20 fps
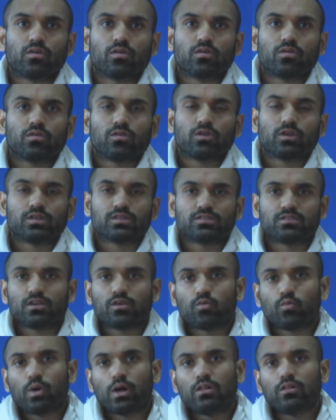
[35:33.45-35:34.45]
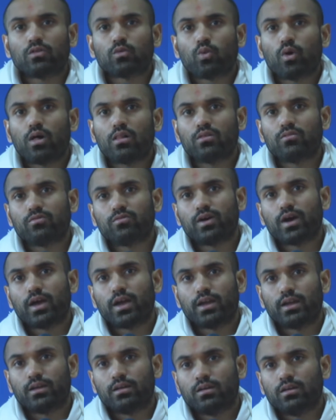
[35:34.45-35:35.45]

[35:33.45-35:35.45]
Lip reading: you can say, well qualified